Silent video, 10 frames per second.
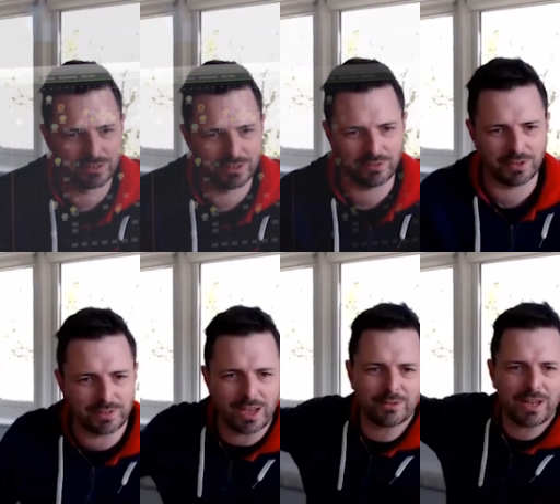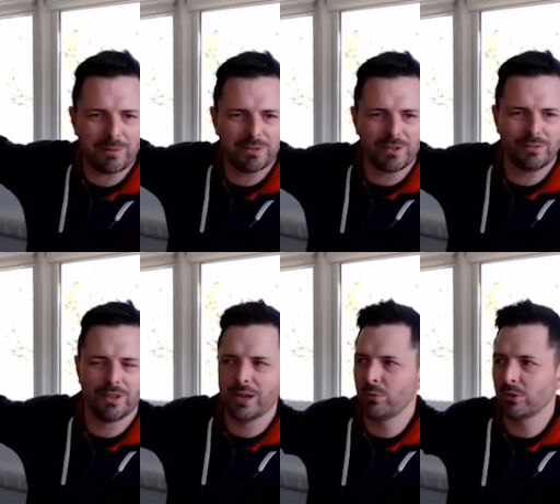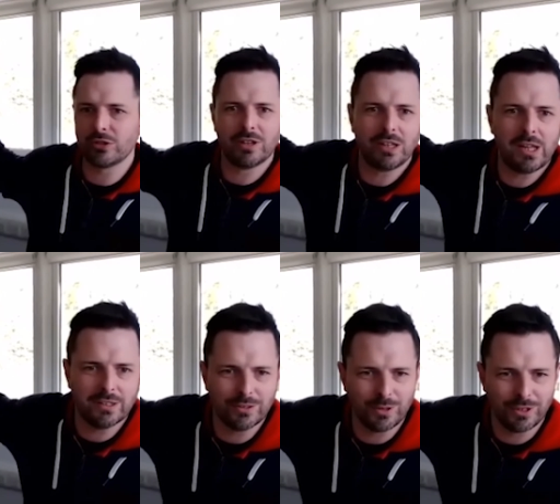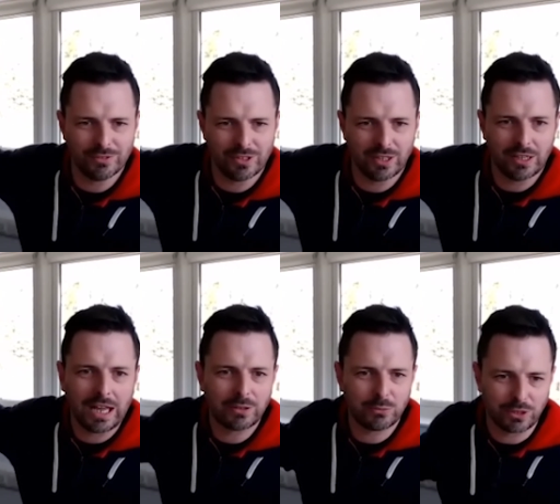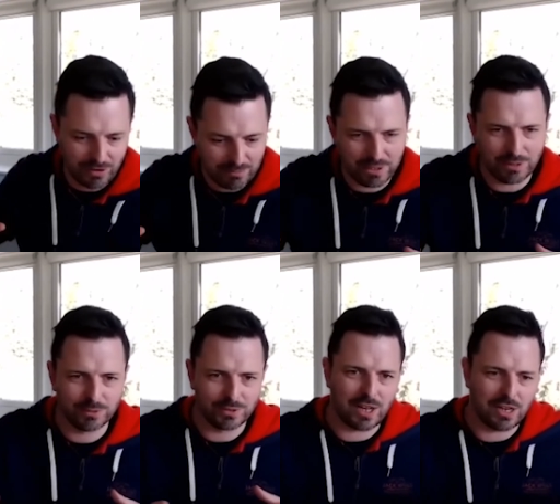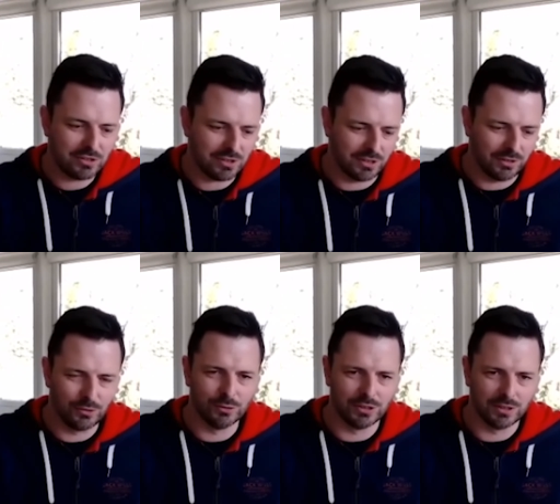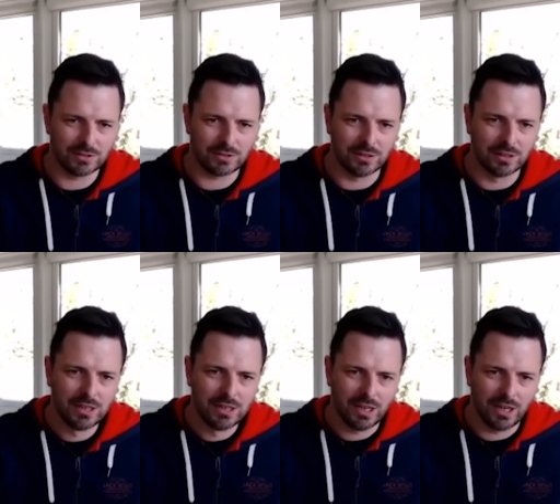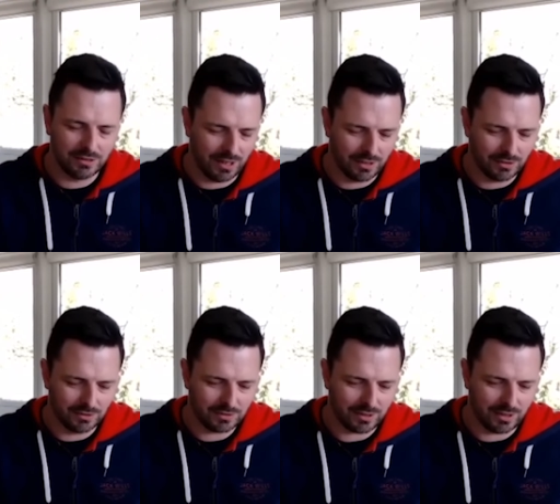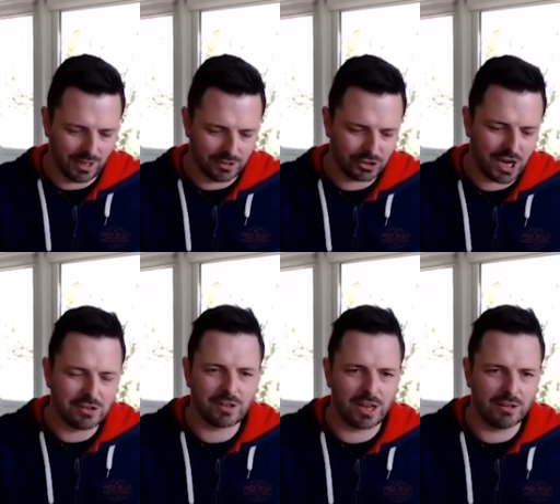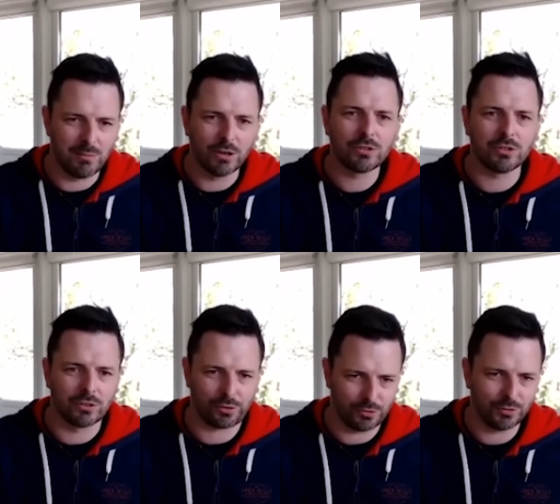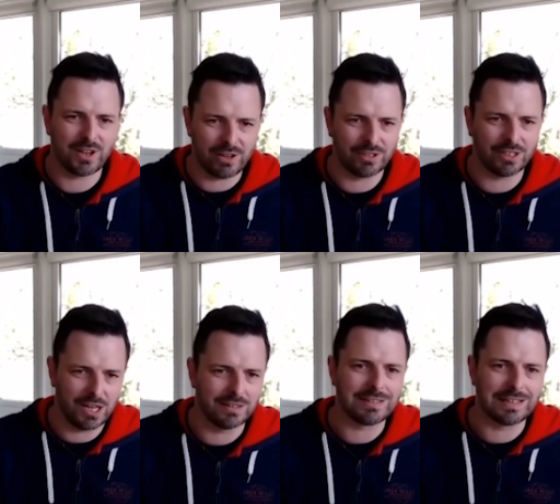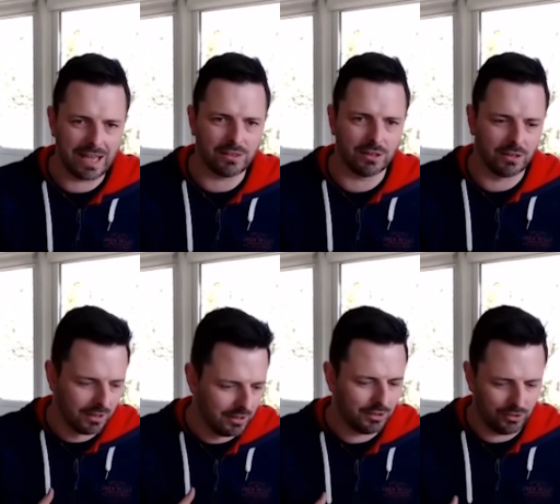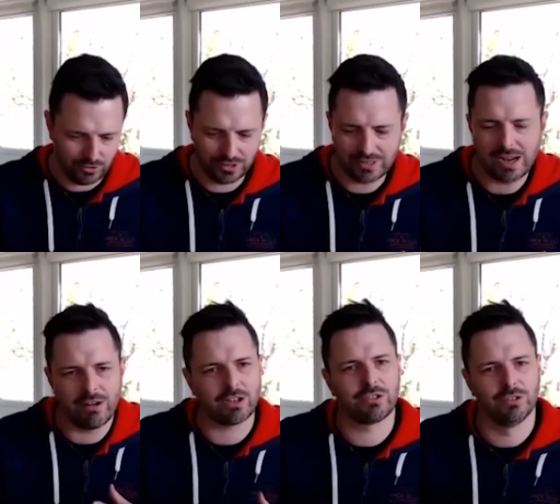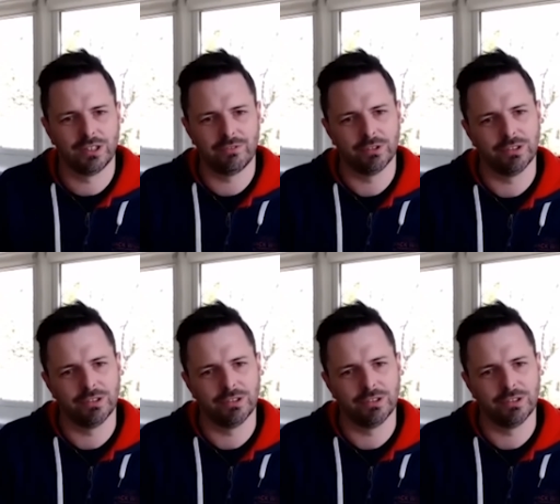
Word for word: If the sound happens over there, what should the light do over there? How do we grab people's attention in the audience and and and uh, change their emotions through sound and light together on a directional level,